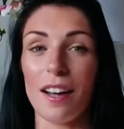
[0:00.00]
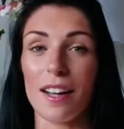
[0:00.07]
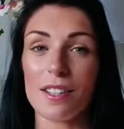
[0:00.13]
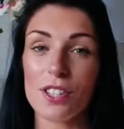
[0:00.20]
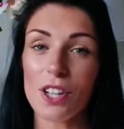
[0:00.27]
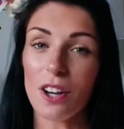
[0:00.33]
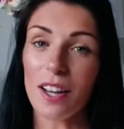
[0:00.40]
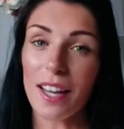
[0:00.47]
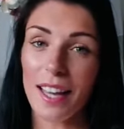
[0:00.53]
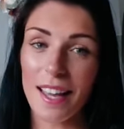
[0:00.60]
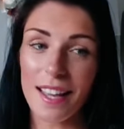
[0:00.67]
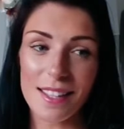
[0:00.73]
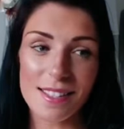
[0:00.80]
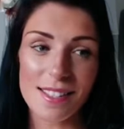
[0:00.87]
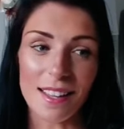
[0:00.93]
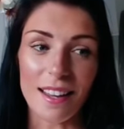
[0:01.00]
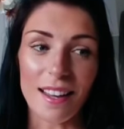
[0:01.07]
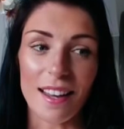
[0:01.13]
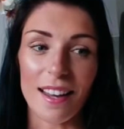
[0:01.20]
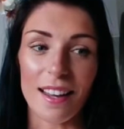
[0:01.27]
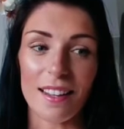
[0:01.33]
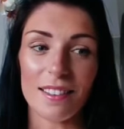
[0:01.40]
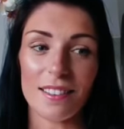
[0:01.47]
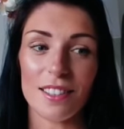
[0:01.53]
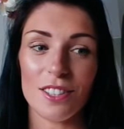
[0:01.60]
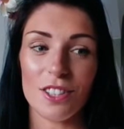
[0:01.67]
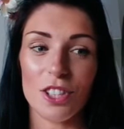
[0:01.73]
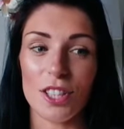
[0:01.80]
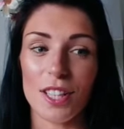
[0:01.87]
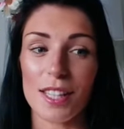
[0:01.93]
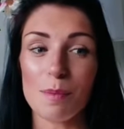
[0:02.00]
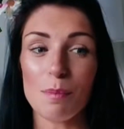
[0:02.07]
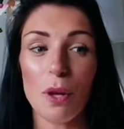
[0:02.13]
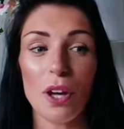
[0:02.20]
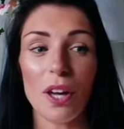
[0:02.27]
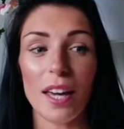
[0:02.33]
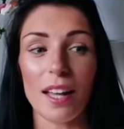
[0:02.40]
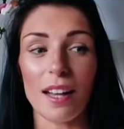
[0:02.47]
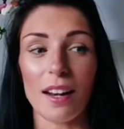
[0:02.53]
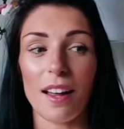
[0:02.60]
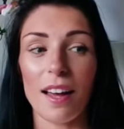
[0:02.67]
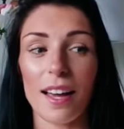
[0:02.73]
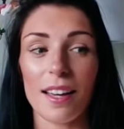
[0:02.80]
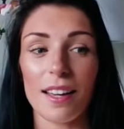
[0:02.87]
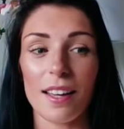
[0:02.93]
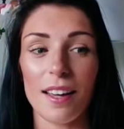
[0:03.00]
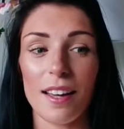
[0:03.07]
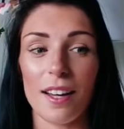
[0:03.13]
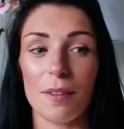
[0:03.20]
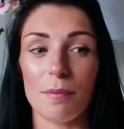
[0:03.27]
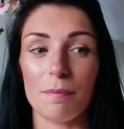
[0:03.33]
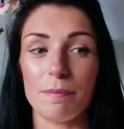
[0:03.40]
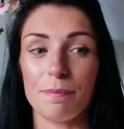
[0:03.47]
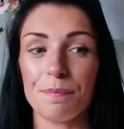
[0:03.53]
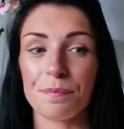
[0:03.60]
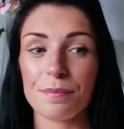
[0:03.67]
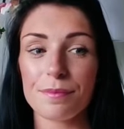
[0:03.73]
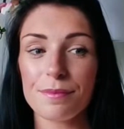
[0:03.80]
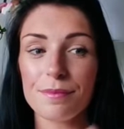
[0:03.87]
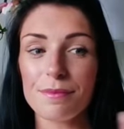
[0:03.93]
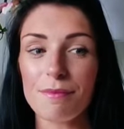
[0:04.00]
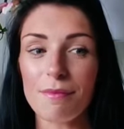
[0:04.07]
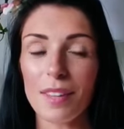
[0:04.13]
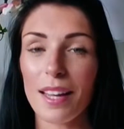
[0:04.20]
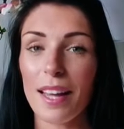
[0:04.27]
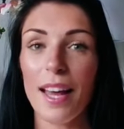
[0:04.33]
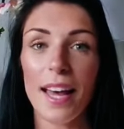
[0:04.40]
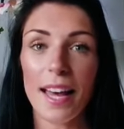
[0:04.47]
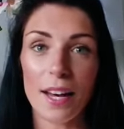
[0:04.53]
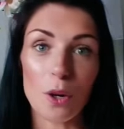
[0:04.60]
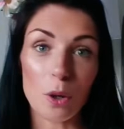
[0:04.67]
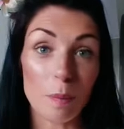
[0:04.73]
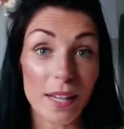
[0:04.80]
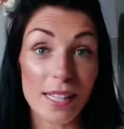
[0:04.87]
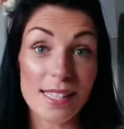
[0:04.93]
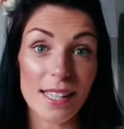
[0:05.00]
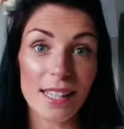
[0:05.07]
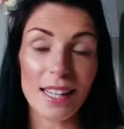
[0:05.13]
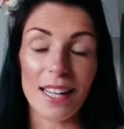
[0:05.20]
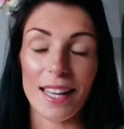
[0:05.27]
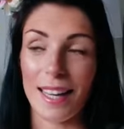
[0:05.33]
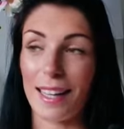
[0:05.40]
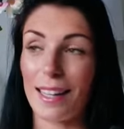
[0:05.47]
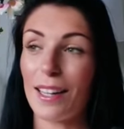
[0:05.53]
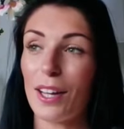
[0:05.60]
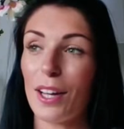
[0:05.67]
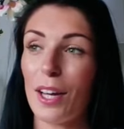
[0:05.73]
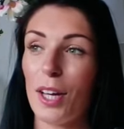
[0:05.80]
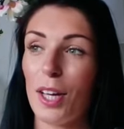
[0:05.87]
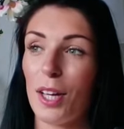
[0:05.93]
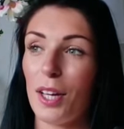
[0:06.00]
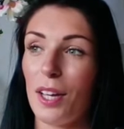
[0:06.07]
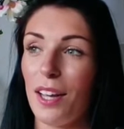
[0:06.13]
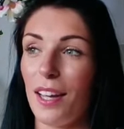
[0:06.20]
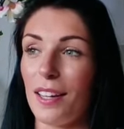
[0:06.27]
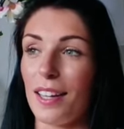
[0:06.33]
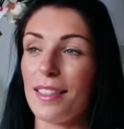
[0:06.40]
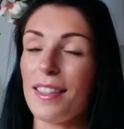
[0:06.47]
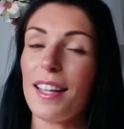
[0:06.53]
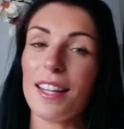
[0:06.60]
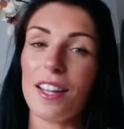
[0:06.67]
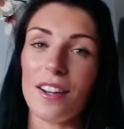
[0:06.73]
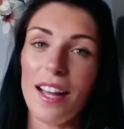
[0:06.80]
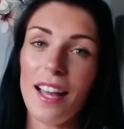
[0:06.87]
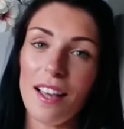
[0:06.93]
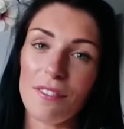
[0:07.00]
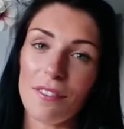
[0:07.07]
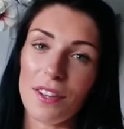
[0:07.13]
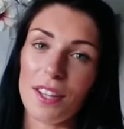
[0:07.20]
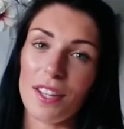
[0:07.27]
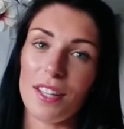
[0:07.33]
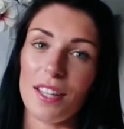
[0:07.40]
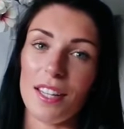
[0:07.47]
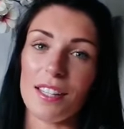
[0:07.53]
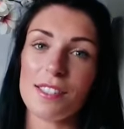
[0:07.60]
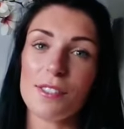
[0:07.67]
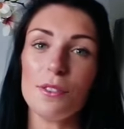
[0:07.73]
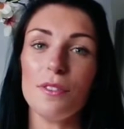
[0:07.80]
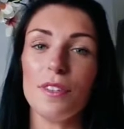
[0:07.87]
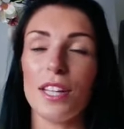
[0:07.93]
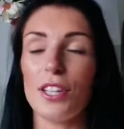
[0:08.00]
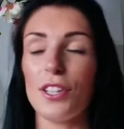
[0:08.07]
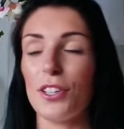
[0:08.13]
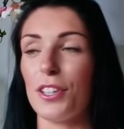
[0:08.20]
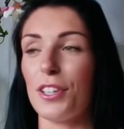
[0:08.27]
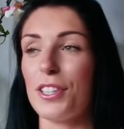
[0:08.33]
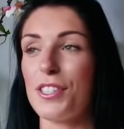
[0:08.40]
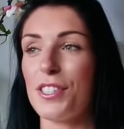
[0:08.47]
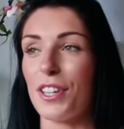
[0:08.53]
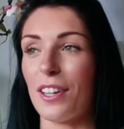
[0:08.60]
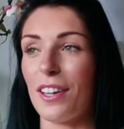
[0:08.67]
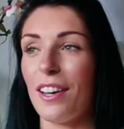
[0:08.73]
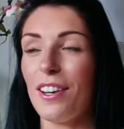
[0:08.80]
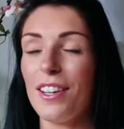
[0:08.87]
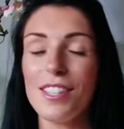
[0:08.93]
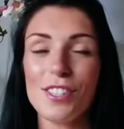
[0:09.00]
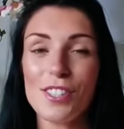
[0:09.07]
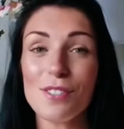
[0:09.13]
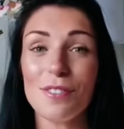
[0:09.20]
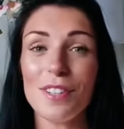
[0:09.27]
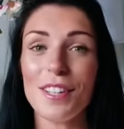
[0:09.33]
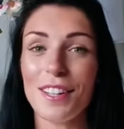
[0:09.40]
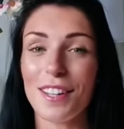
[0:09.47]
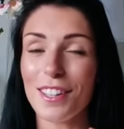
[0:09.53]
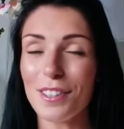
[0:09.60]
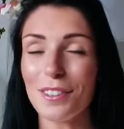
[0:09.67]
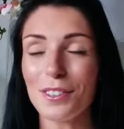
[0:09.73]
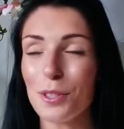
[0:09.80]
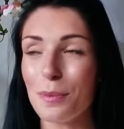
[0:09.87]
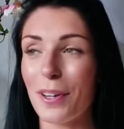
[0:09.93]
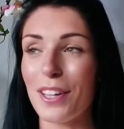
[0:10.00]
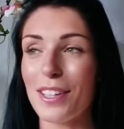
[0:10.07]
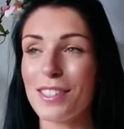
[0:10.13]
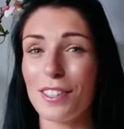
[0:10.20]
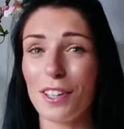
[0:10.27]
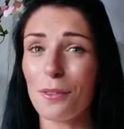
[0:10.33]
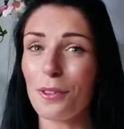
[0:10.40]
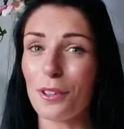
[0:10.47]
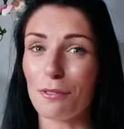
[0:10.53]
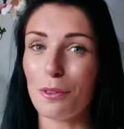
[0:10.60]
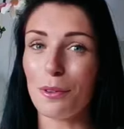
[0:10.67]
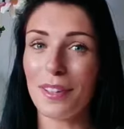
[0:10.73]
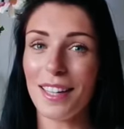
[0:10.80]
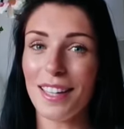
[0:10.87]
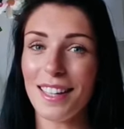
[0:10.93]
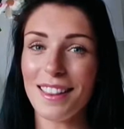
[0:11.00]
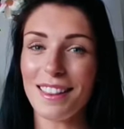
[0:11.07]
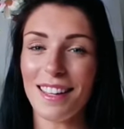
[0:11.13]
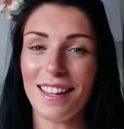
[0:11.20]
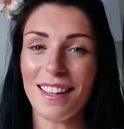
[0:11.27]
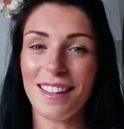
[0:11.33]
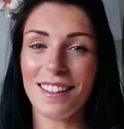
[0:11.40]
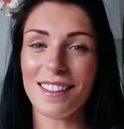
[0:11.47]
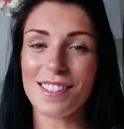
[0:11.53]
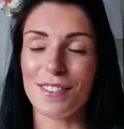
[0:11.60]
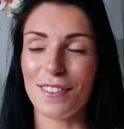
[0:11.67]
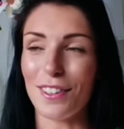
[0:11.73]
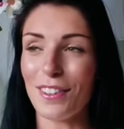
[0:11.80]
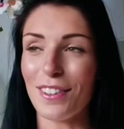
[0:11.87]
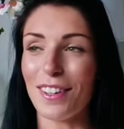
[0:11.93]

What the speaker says: like dies, and she gets put in like hell basically. They think they're in heaven, and it's all really good. It's just really good. I don't want to talk about it because I don't want to ruin anything. So